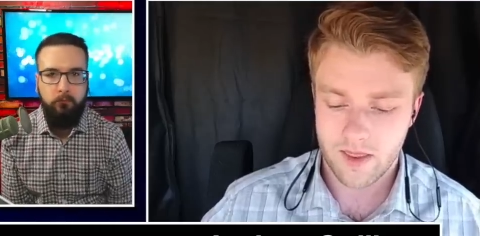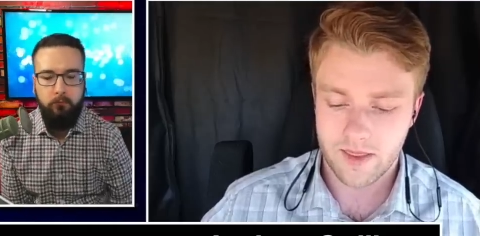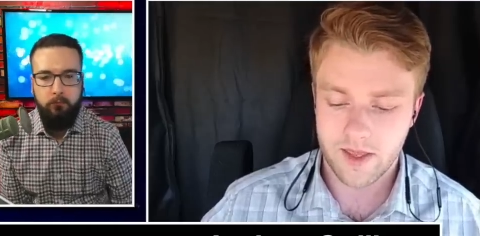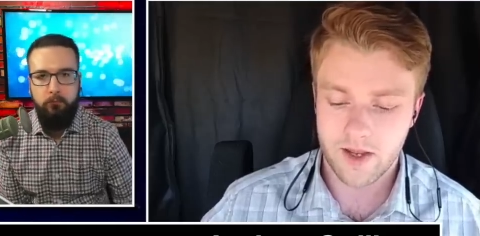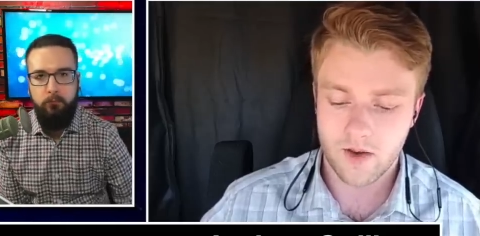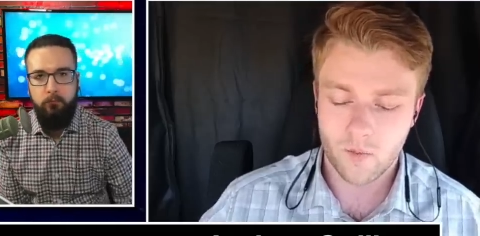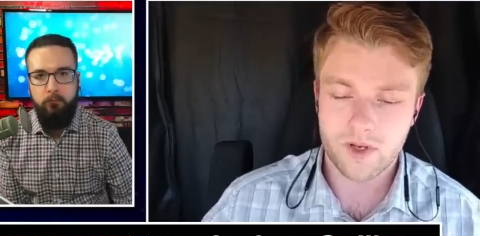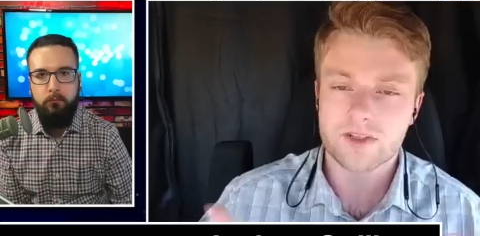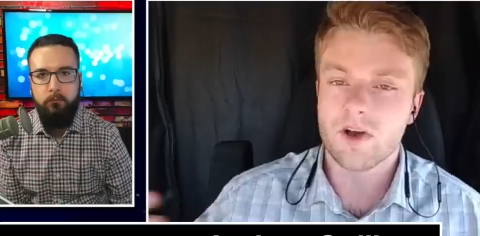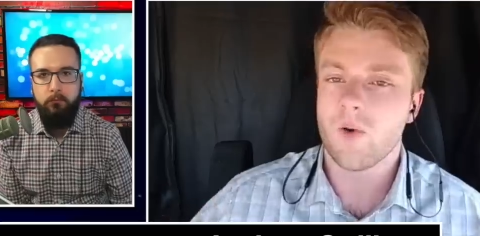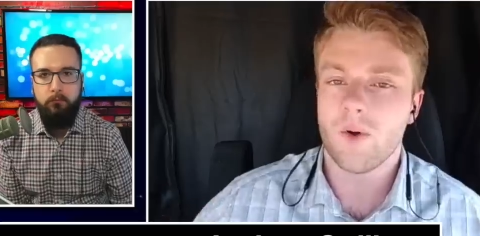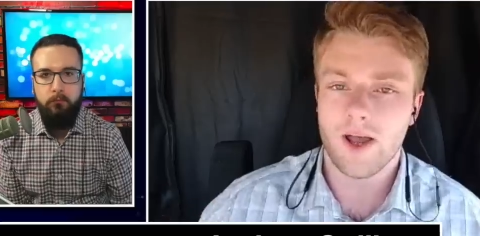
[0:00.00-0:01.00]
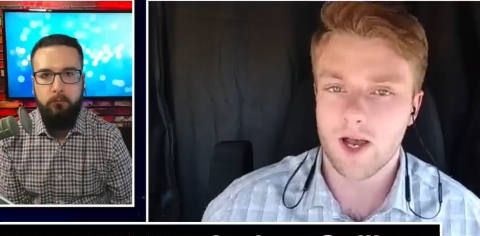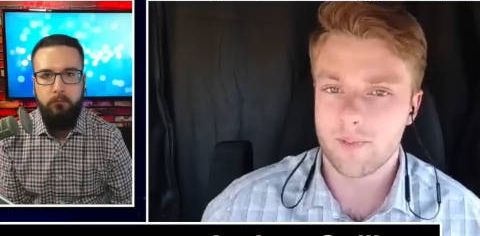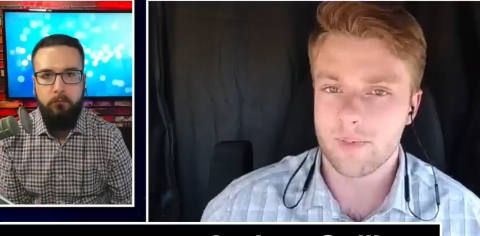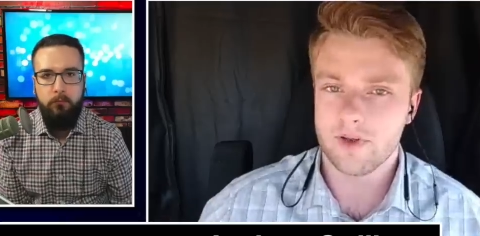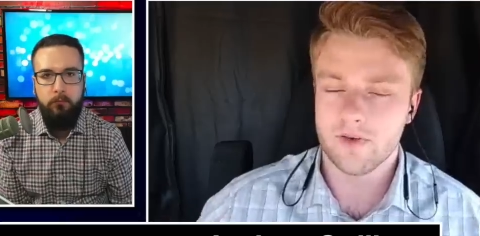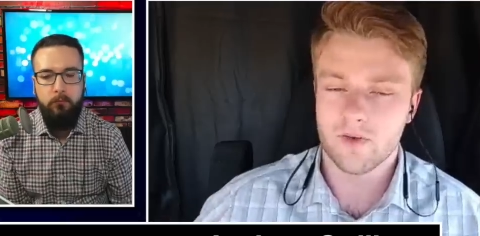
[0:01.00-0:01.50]
Speaker 1: they, we saw what
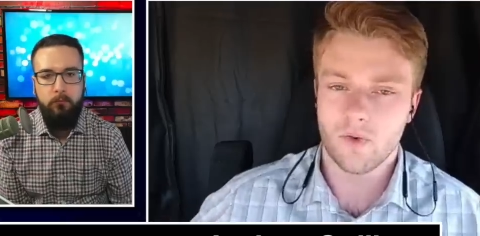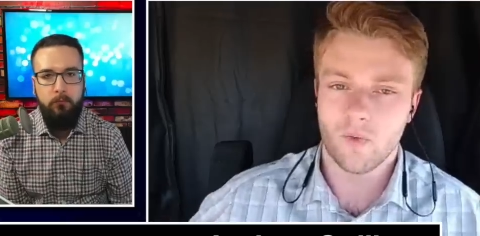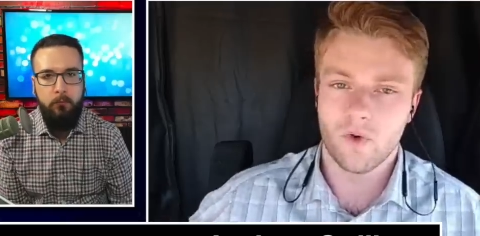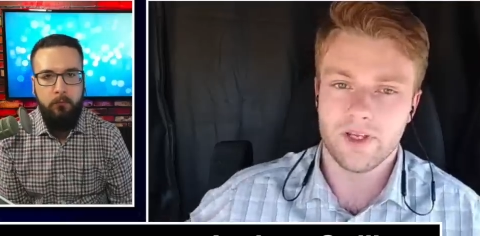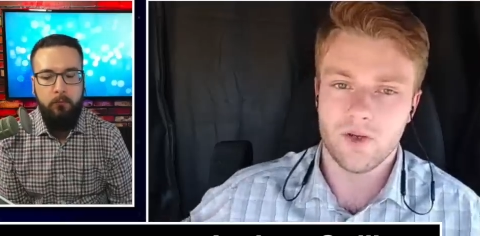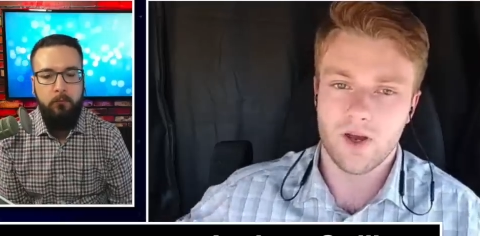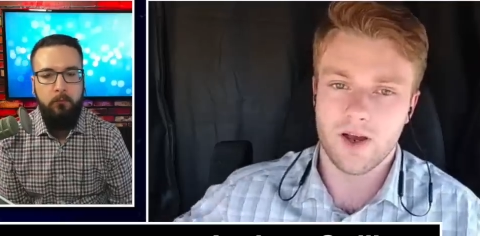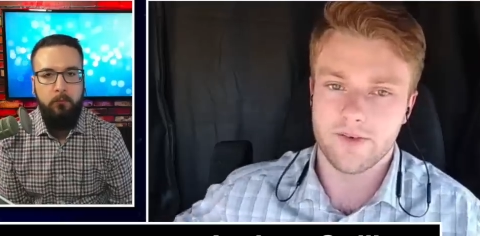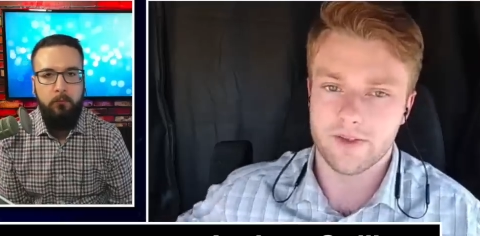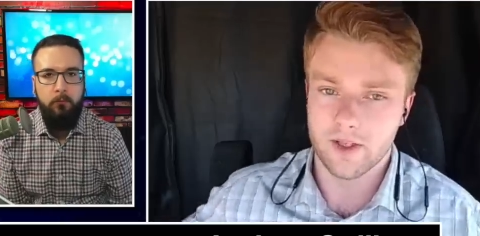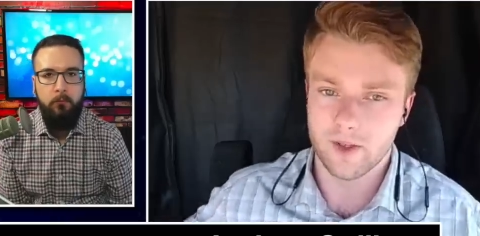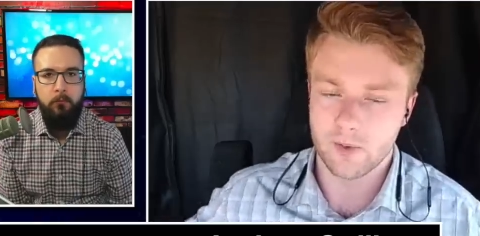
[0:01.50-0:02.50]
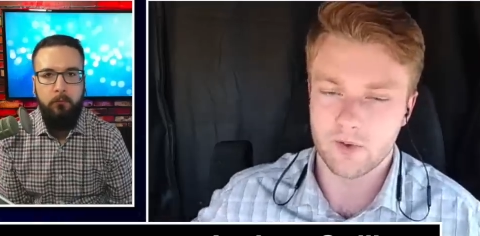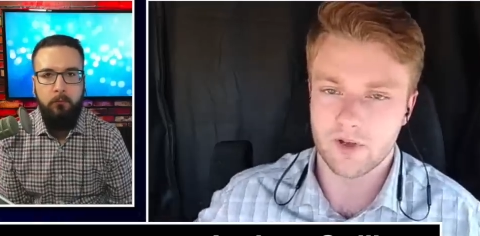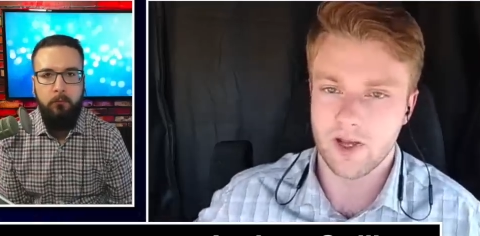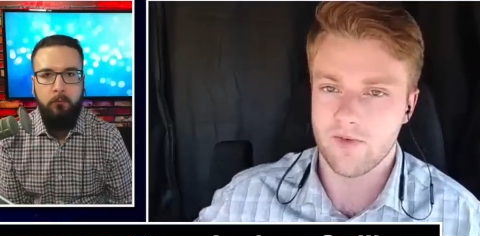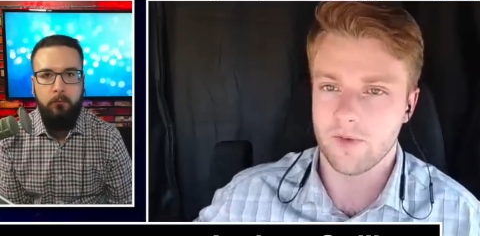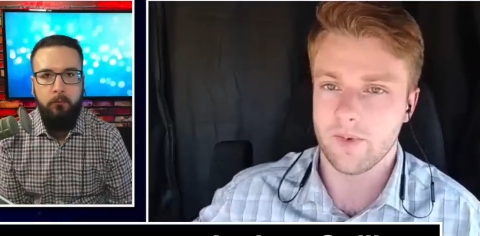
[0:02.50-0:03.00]
happened when you have a liberal
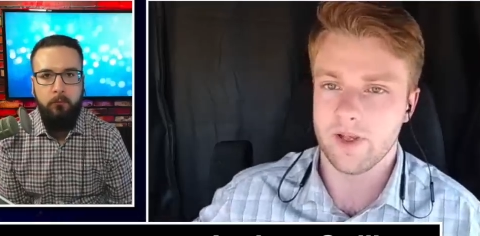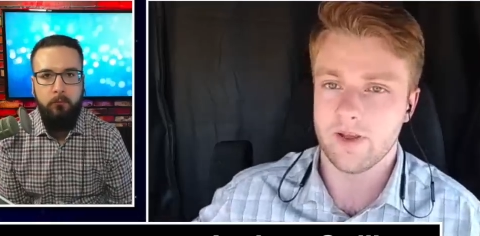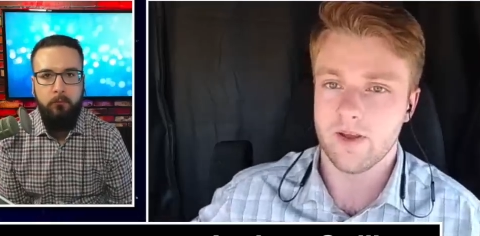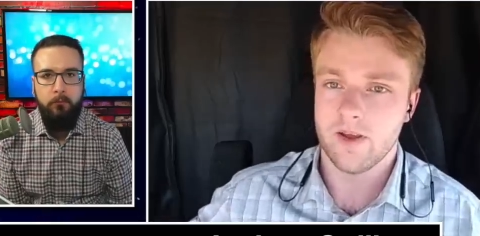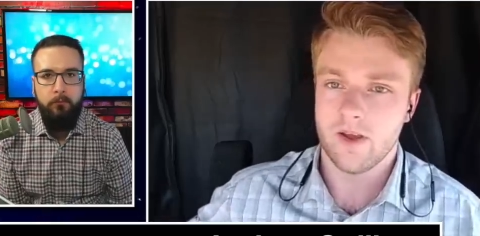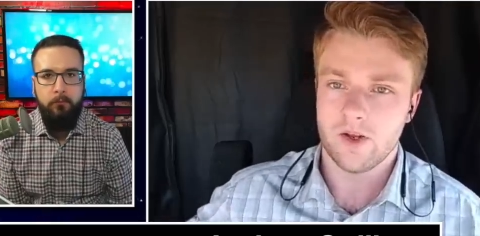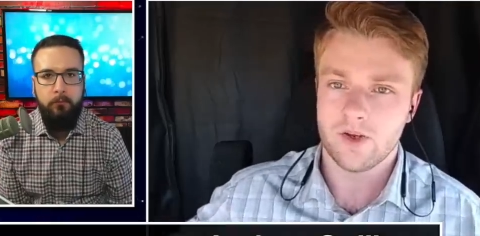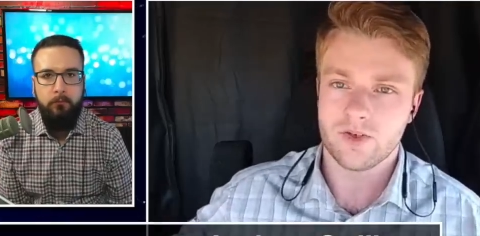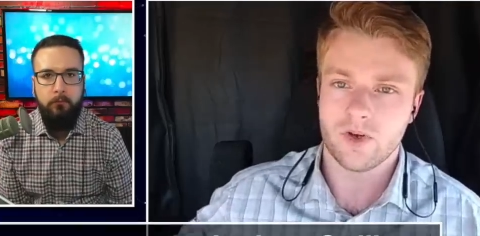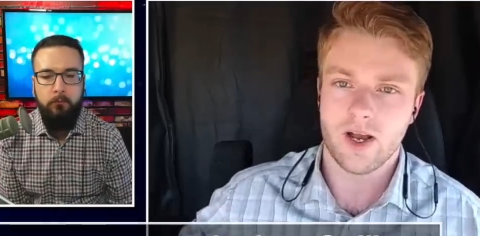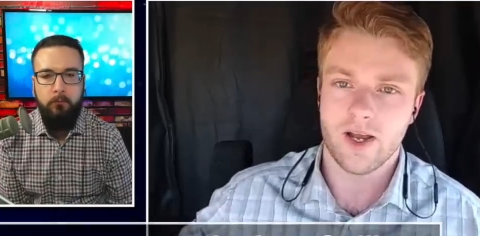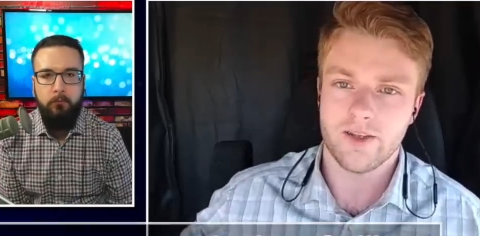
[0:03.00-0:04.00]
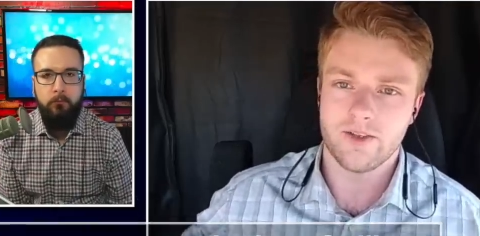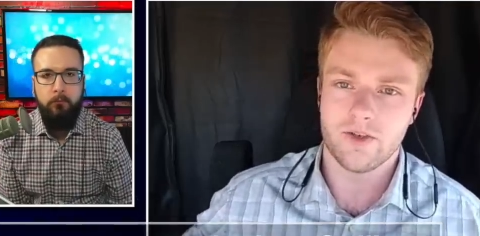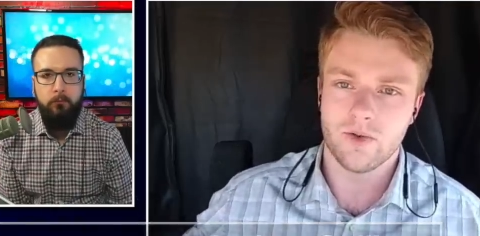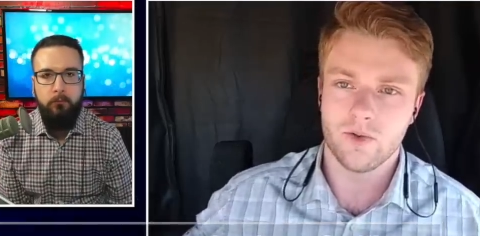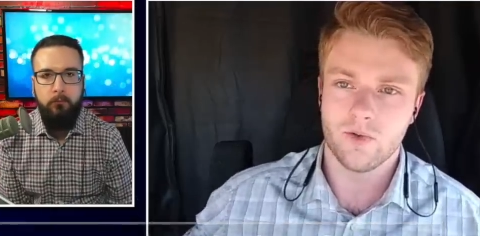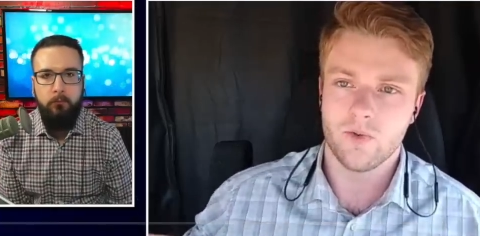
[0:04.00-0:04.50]
government try
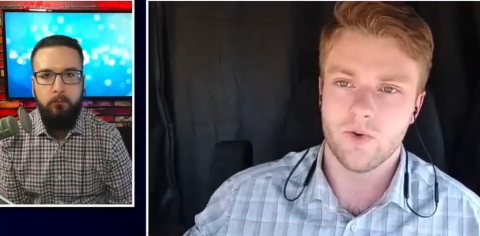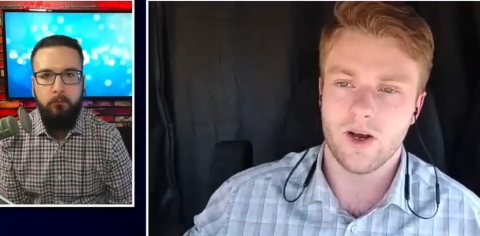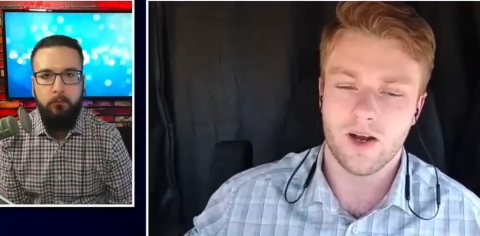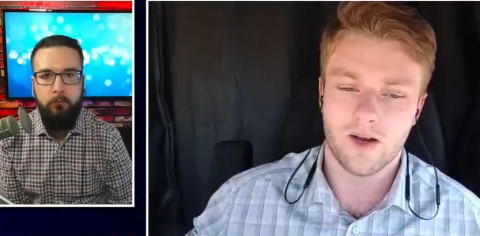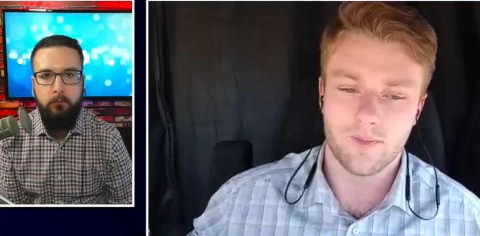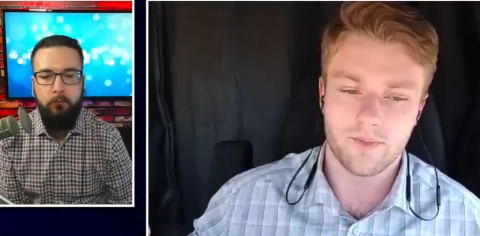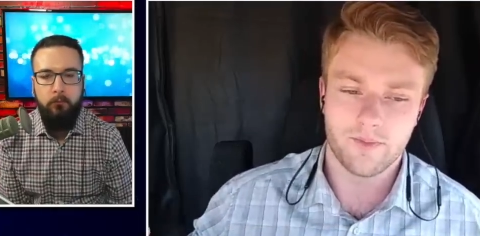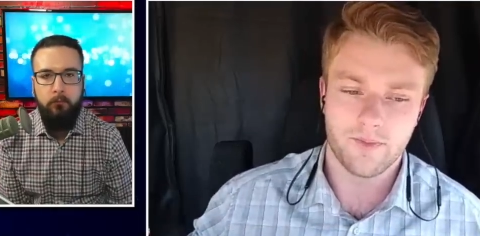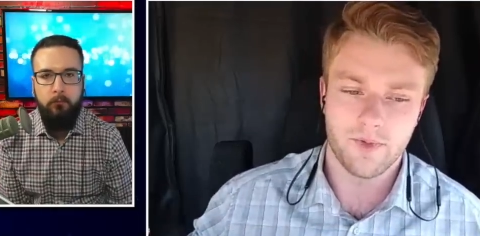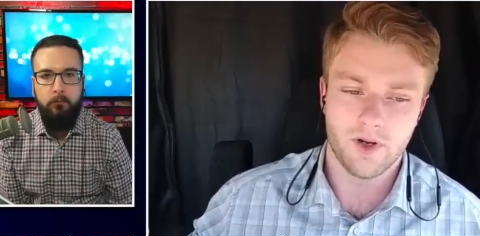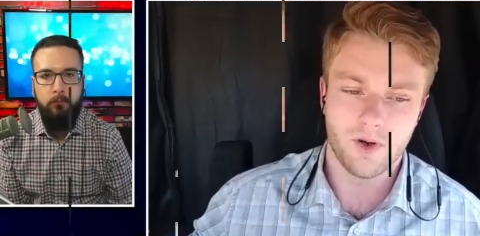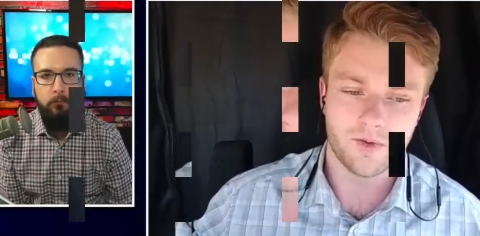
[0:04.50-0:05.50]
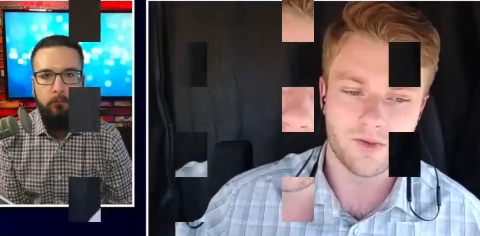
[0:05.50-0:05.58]
to, um, you know,